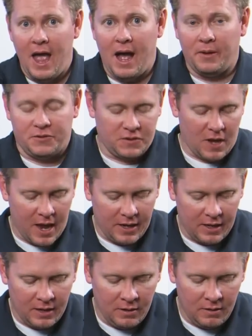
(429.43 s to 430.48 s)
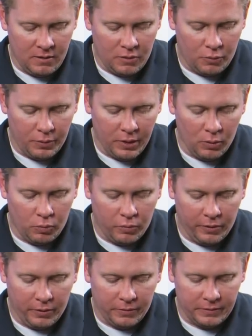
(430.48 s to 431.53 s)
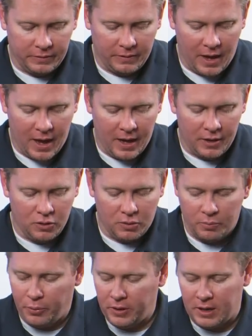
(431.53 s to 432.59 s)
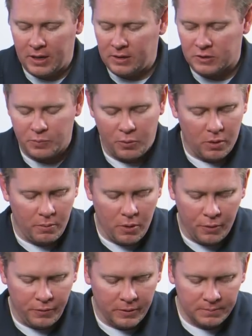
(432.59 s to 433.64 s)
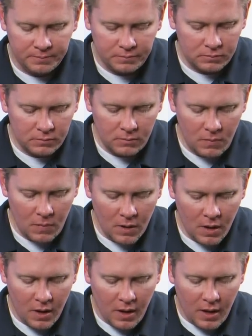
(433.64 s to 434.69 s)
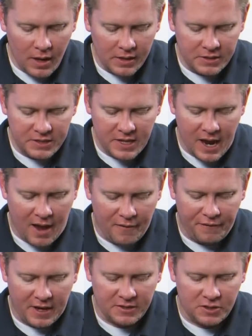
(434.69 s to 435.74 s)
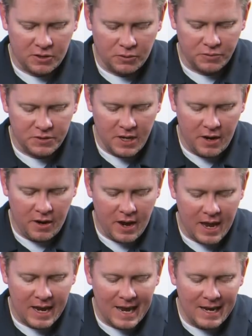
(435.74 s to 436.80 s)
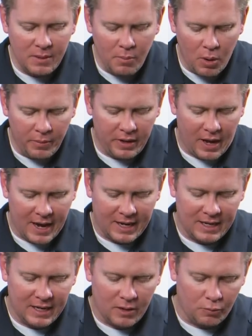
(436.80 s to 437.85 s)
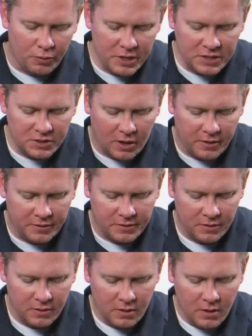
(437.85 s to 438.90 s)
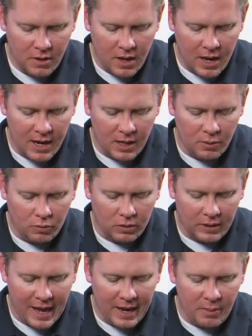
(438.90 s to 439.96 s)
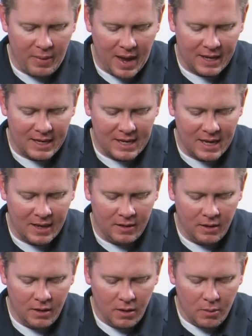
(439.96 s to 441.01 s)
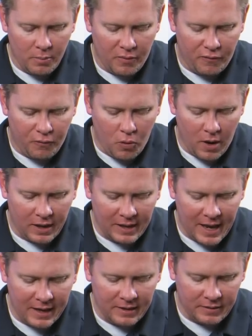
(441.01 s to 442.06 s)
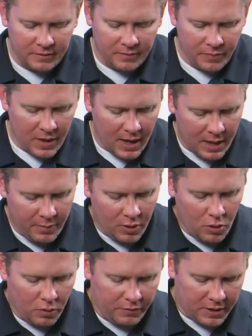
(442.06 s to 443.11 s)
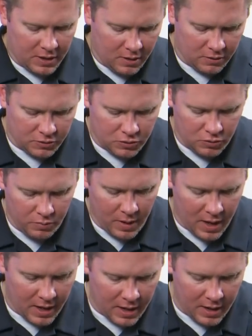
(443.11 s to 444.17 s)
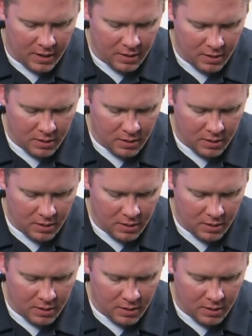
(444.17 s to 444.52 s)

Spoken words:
outside in the real world. You can put it into sport mode and see how fast it goes there. At any moment, I can hit restart, and it will land it back again. Before I land it, I'm going to go over here to my